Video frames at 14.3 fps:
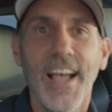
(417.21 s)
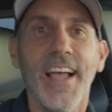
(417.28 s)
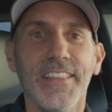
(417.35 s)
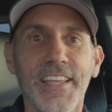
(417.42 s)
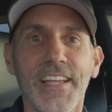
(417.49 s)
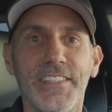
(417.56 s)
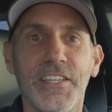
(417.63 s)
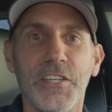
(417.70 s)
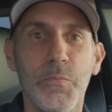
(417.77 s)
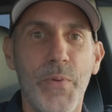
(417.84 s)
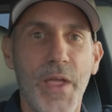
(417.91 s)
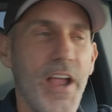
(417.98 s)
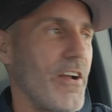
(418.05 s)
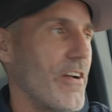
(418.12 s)
I'd like to
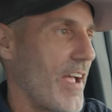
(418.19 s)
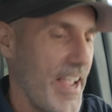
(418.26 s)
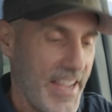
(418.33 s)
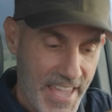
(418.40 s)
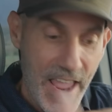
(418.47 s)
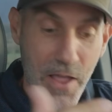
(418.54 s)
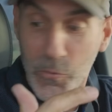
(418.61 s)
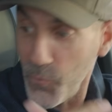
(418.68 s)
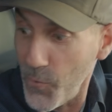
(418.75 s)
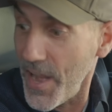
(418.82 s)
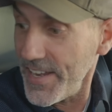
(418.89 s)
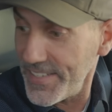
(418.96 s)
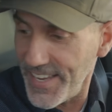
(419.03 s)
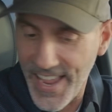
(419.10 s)
compare. I can't
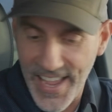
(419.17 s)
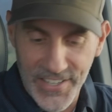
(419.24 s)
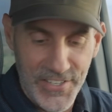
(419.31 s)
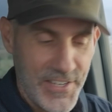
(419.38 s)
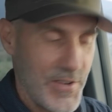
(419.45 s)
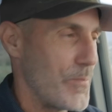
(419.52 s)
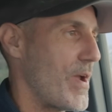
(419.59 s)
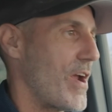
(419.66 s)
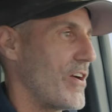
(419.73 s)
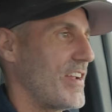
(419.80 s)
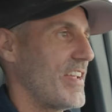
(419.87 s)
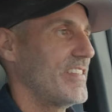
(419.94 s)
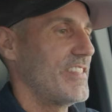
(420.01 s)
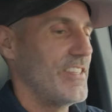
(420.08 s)
wait to actually compare
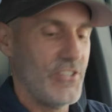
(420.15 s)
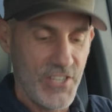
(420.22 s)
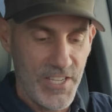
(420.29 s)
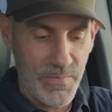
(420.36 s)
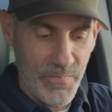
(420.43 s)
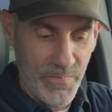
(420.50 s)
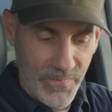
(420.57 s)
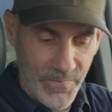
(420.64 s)
against the Jeep.